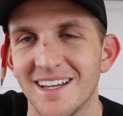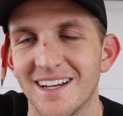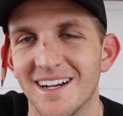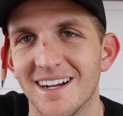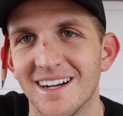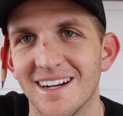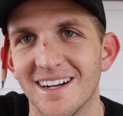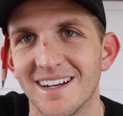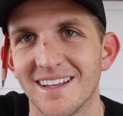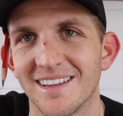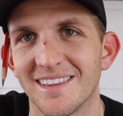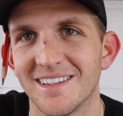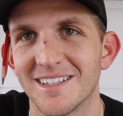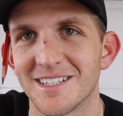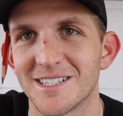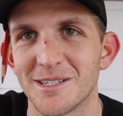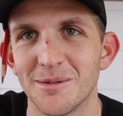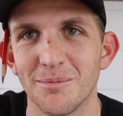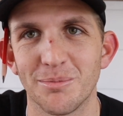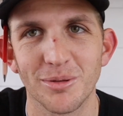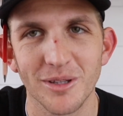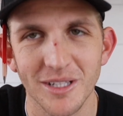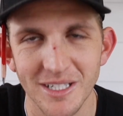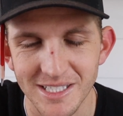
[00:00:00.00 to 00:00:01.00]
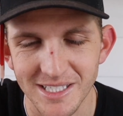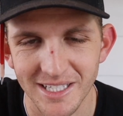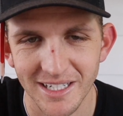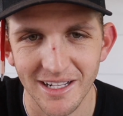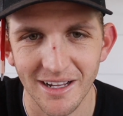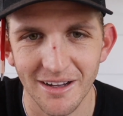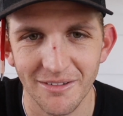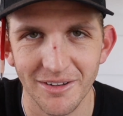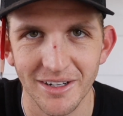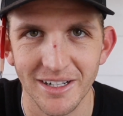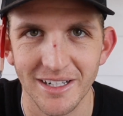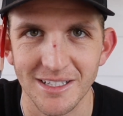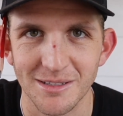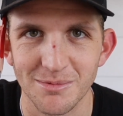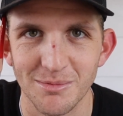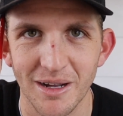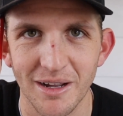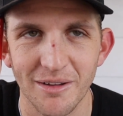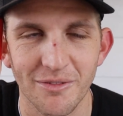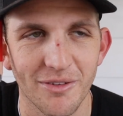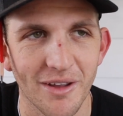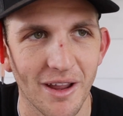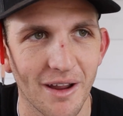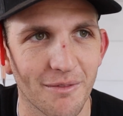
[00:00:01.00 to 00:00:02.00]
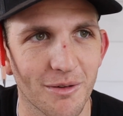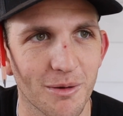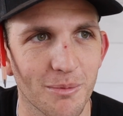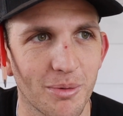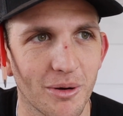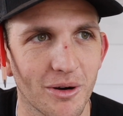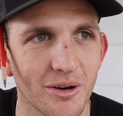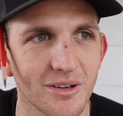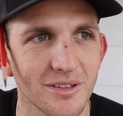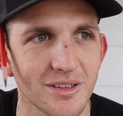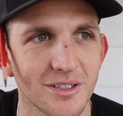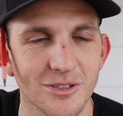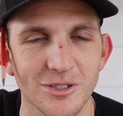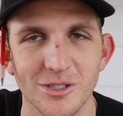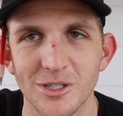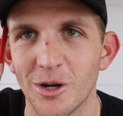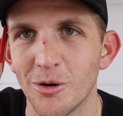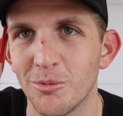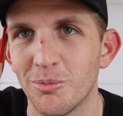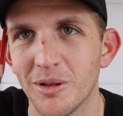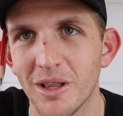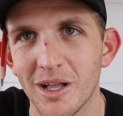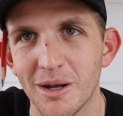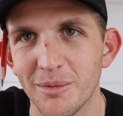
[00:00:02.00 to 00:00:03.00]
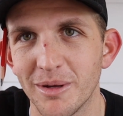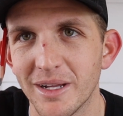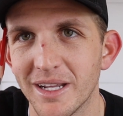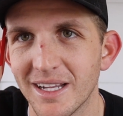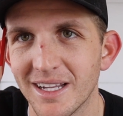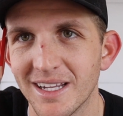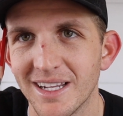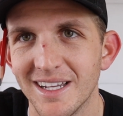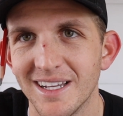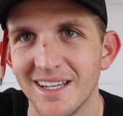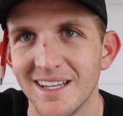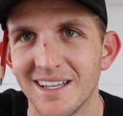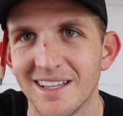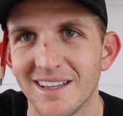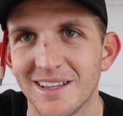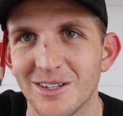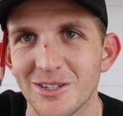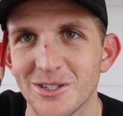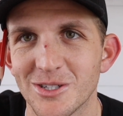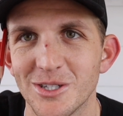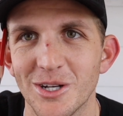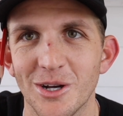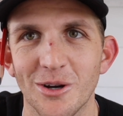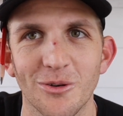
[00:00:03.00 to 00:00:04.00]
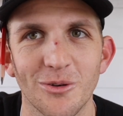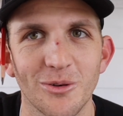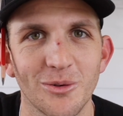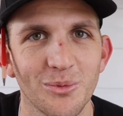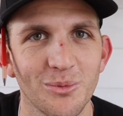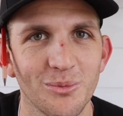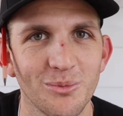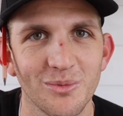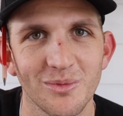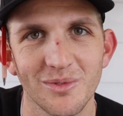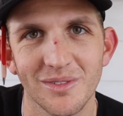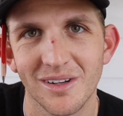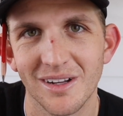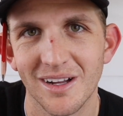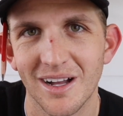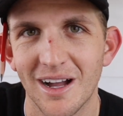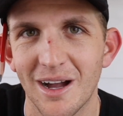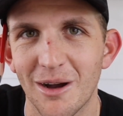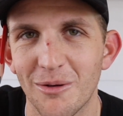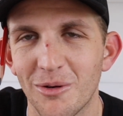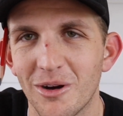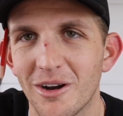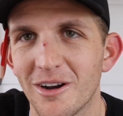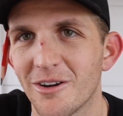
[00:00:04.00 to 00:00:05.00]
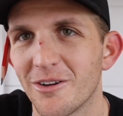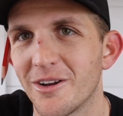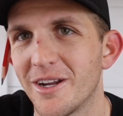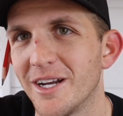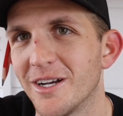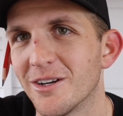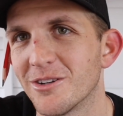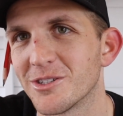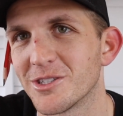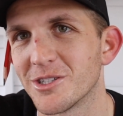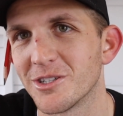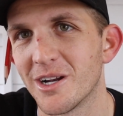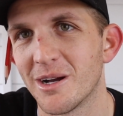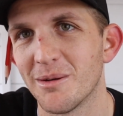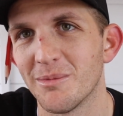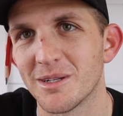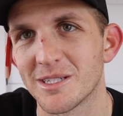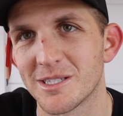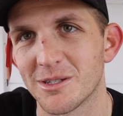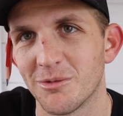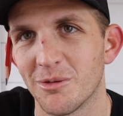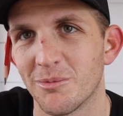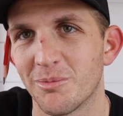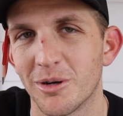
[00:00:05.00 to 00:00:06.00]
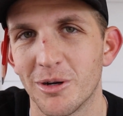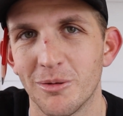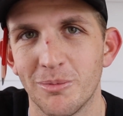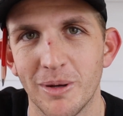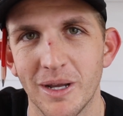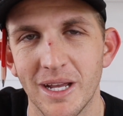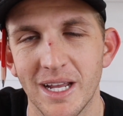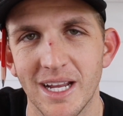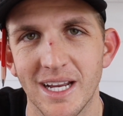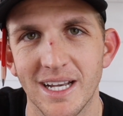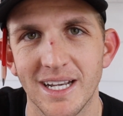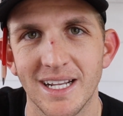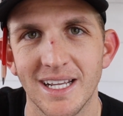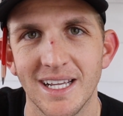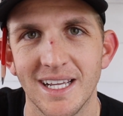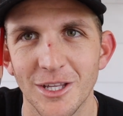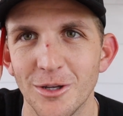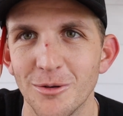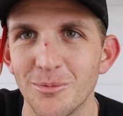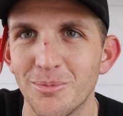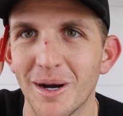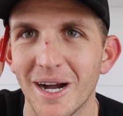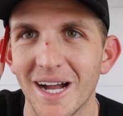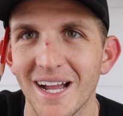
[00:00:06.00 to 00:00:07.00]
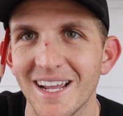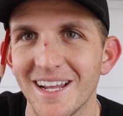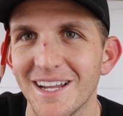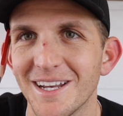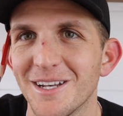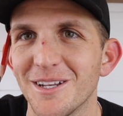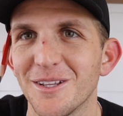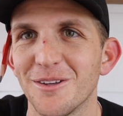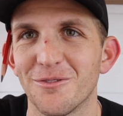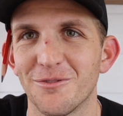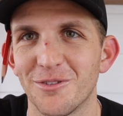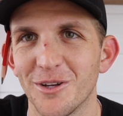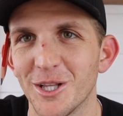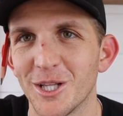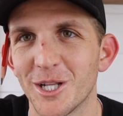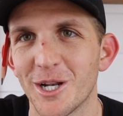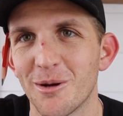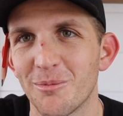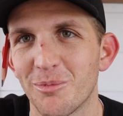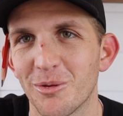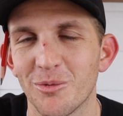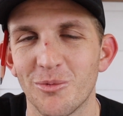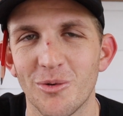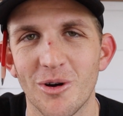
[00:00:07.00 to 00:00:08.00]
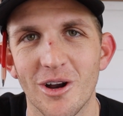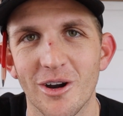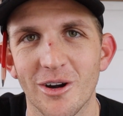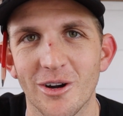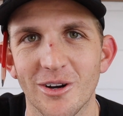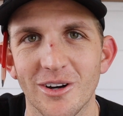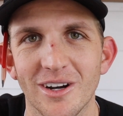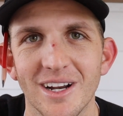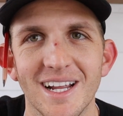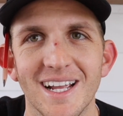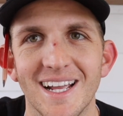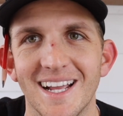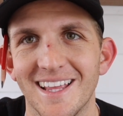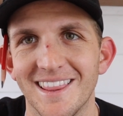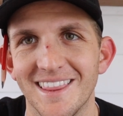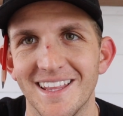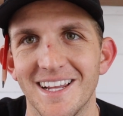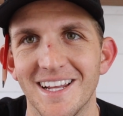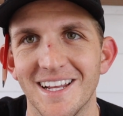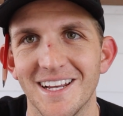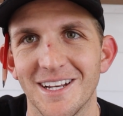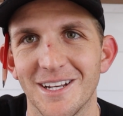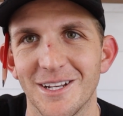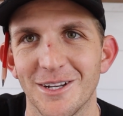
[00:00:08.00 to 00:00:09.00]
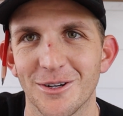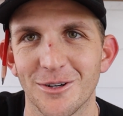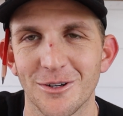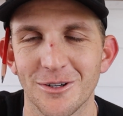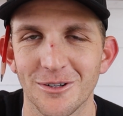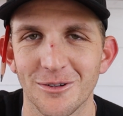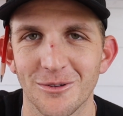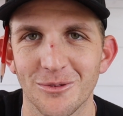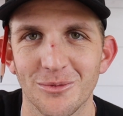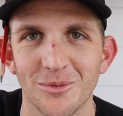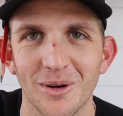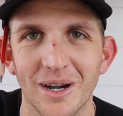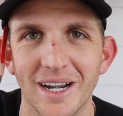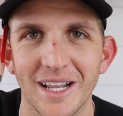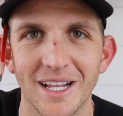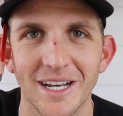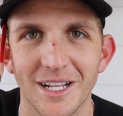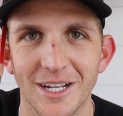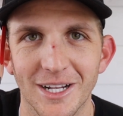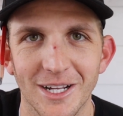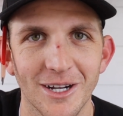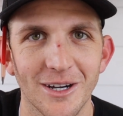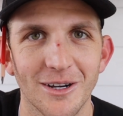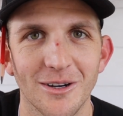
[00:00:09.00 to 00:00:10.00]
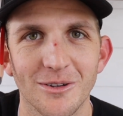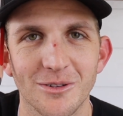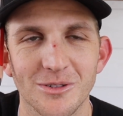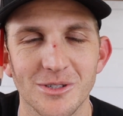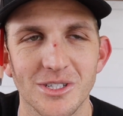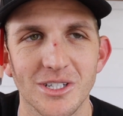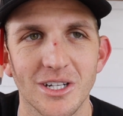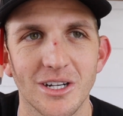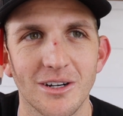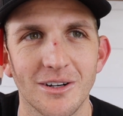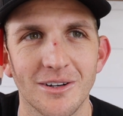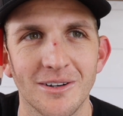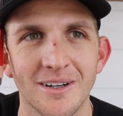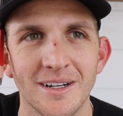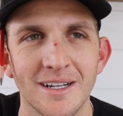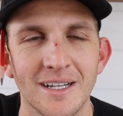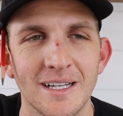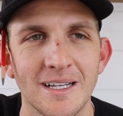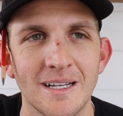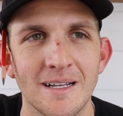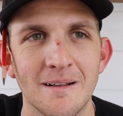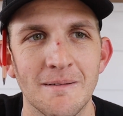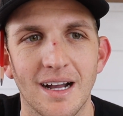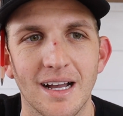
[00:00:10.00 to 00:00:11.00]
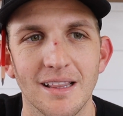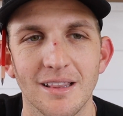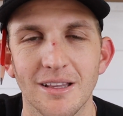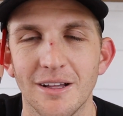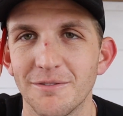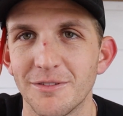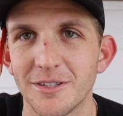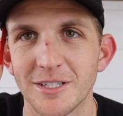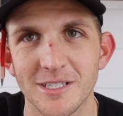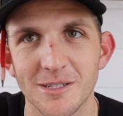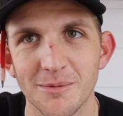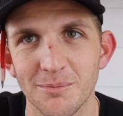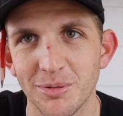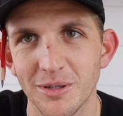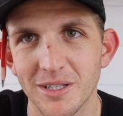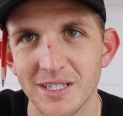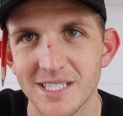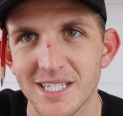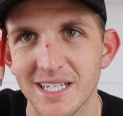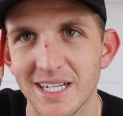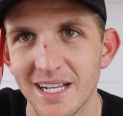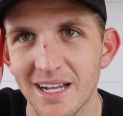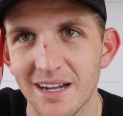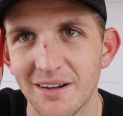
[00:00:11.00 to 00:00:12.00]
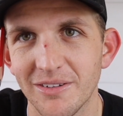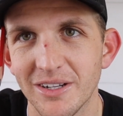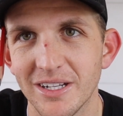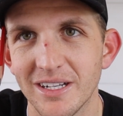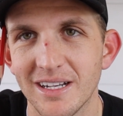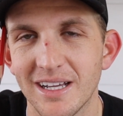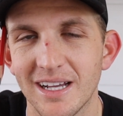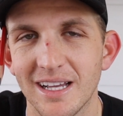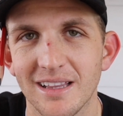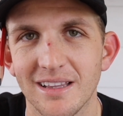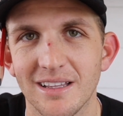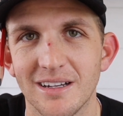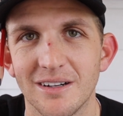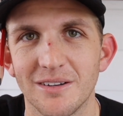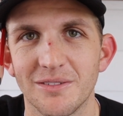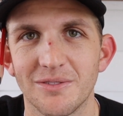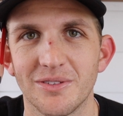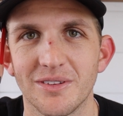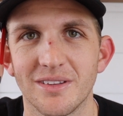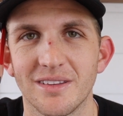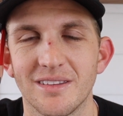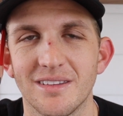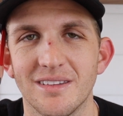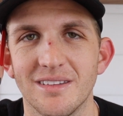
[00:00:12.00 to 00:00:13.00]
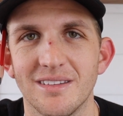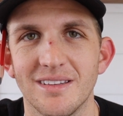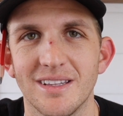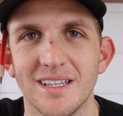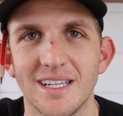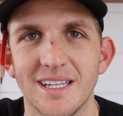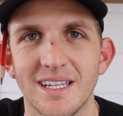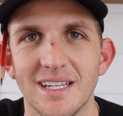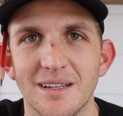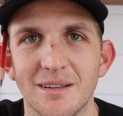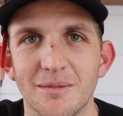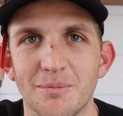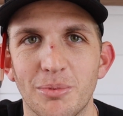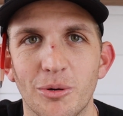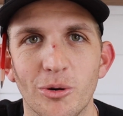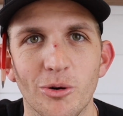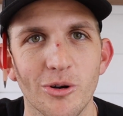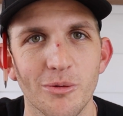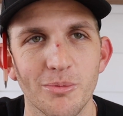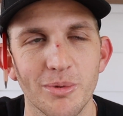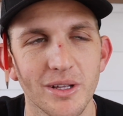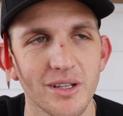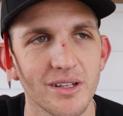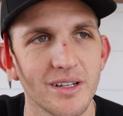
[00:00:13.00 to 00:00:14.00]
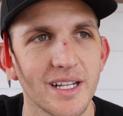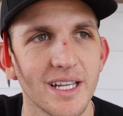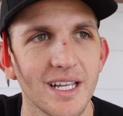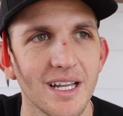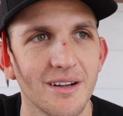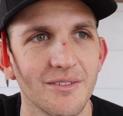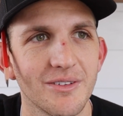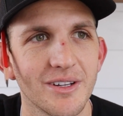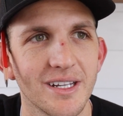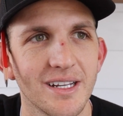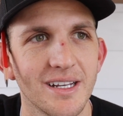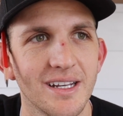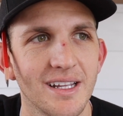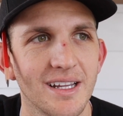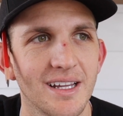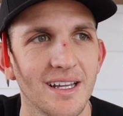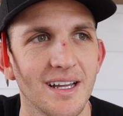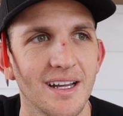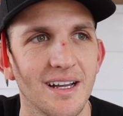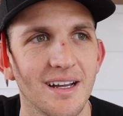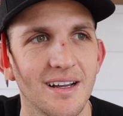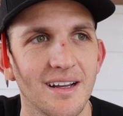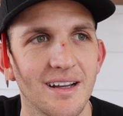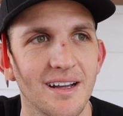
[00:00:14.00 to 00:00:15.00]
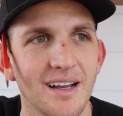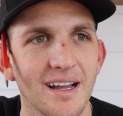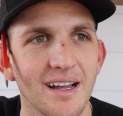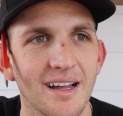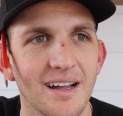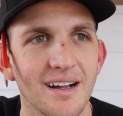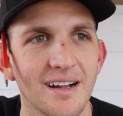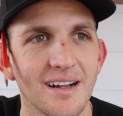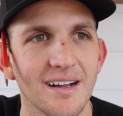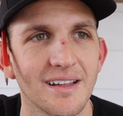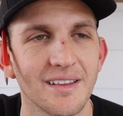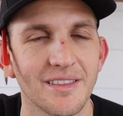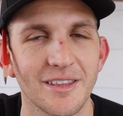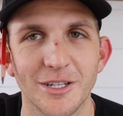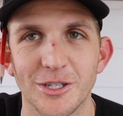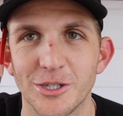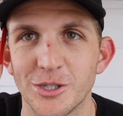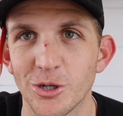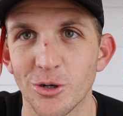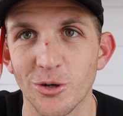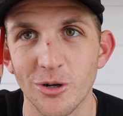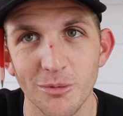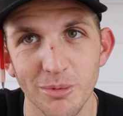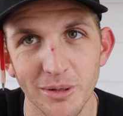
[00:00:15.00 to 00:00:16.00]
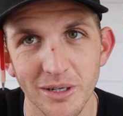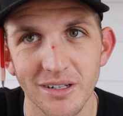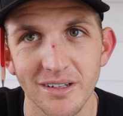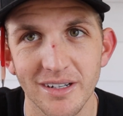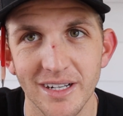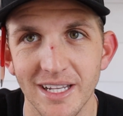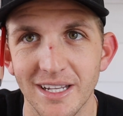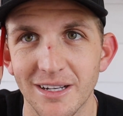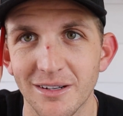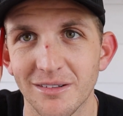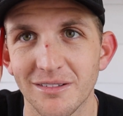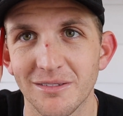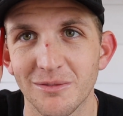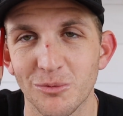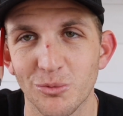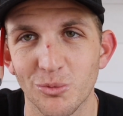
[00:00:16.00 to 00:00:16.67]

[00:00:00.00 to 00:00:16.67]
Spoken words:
The simplicity of it is my favorite part. There's no plumbing, there's no hot water heaters, you're not messing with propane. You buy it, you fill it up with water, and then you're ready to go. So I love the simplicity of it. I love the portability of it. The durability and